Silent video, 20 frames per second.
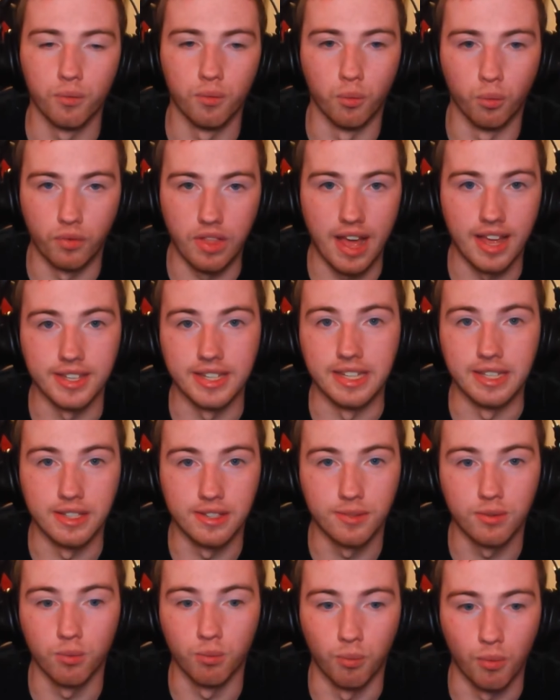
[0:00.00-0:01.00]
that
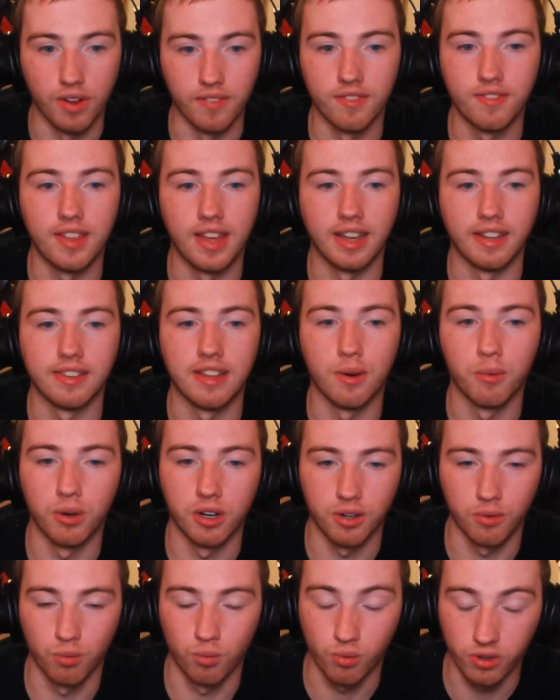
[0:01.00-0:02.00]
is one thing that
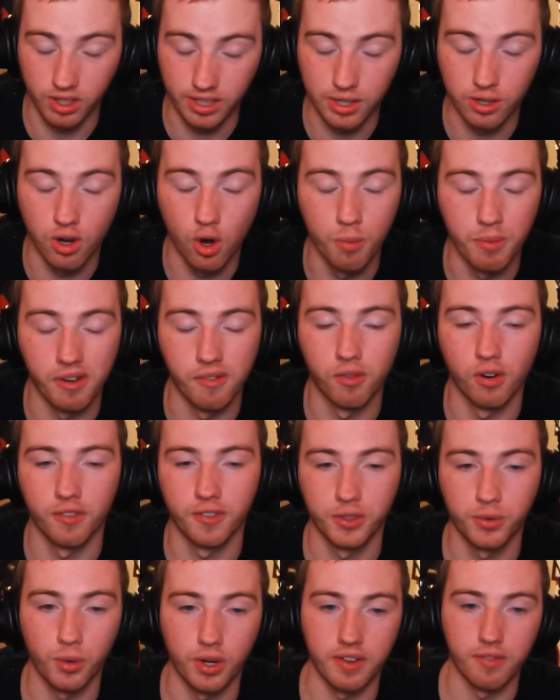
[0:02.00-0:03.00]
we're really hoping for
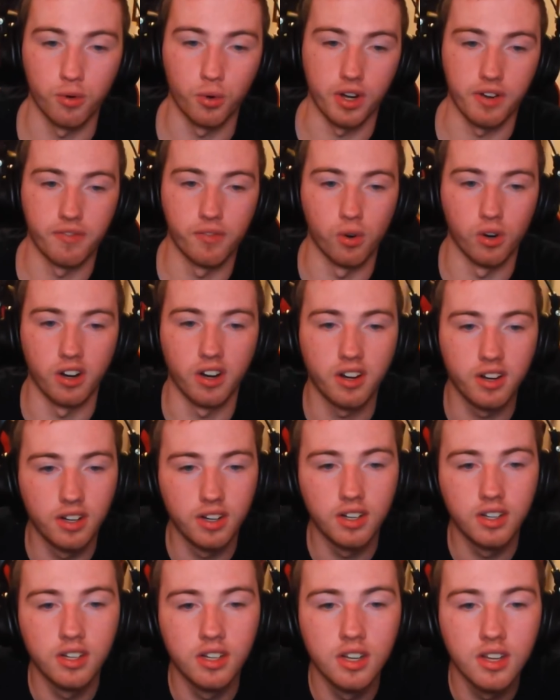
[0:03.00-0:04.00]
2024.
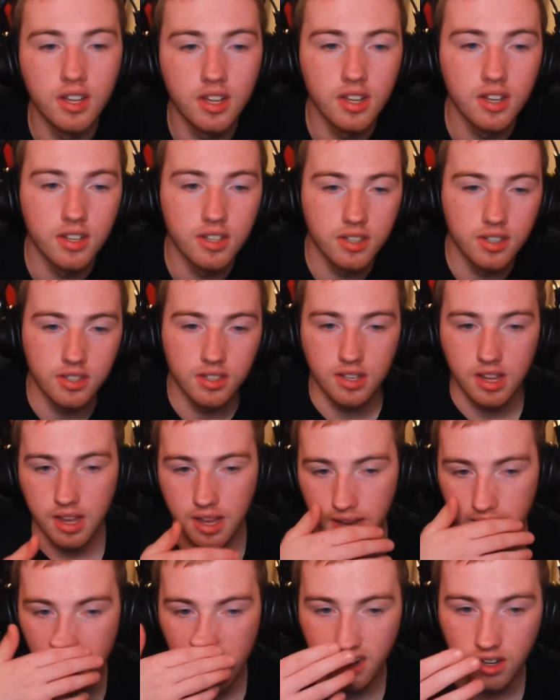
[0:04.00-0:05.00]

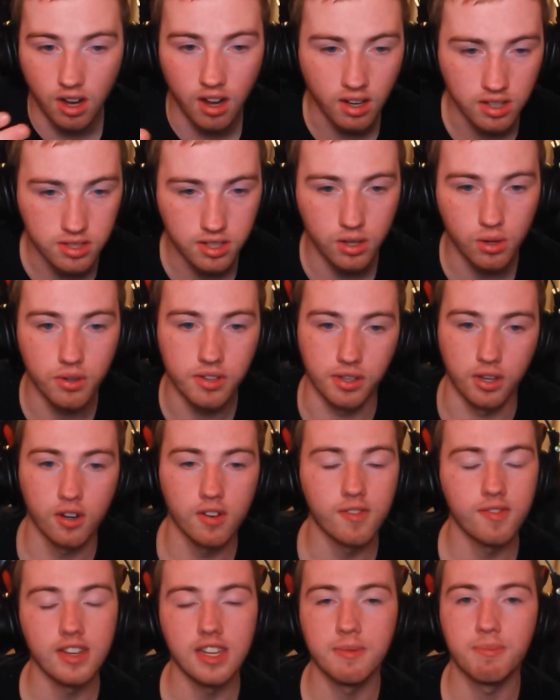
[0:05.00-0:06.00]
And also, your
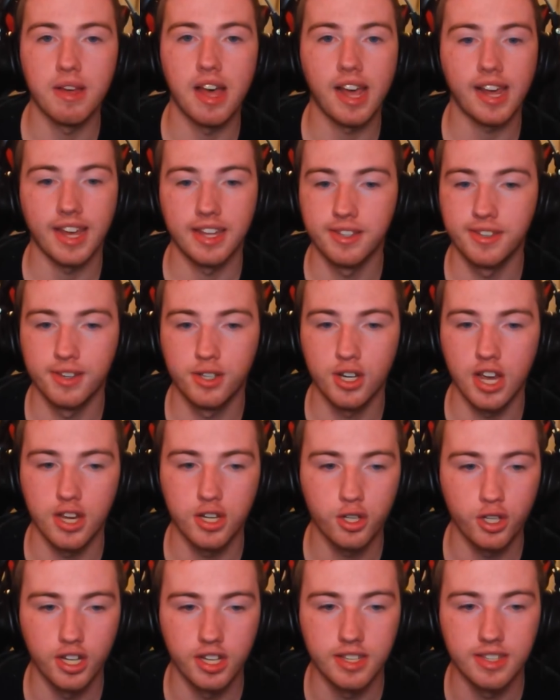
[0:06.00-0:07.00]
feedback and
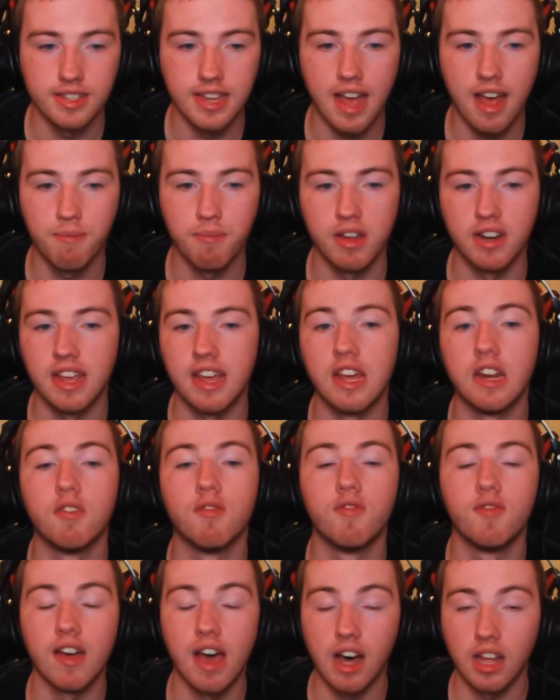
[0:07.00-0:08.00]
suggestions have been
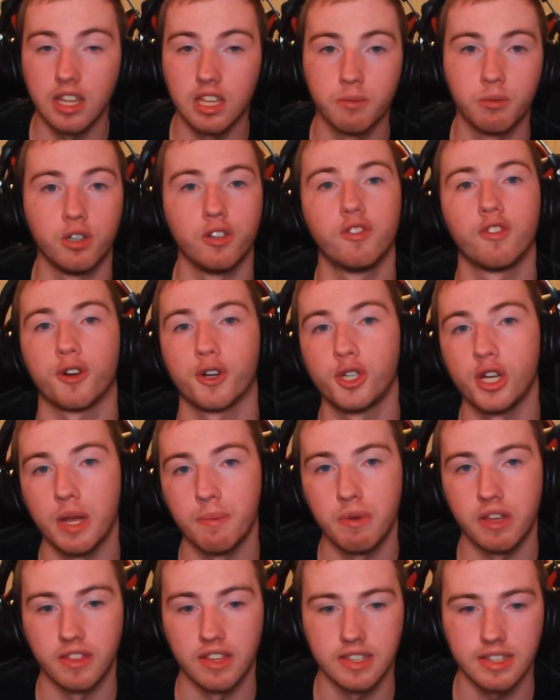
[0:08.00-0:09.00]
invaluable for
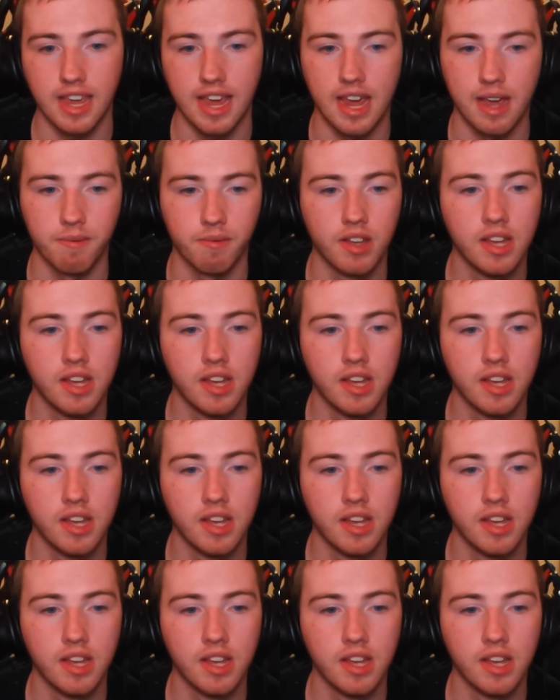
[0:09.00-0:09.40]
shaping this game.